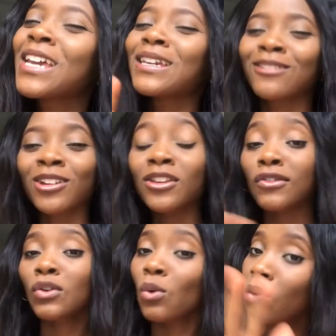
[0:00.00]

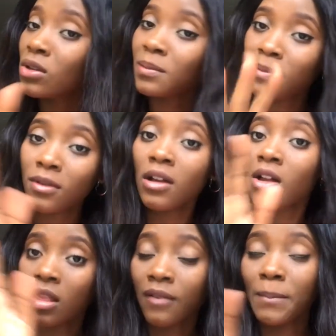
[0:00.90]
If you're all
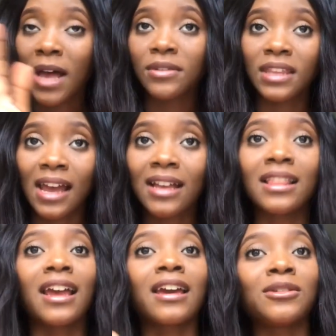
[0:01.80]
about that,
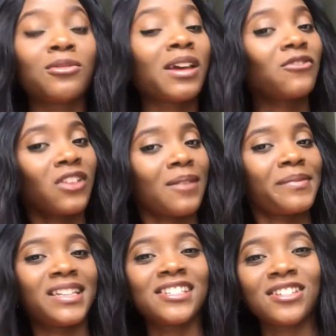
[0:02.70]
like I know my
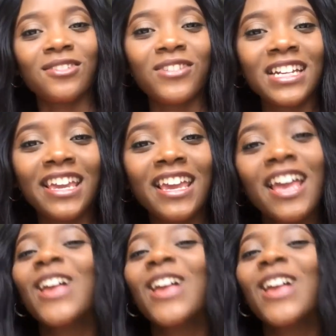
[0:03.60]
flatmate, she really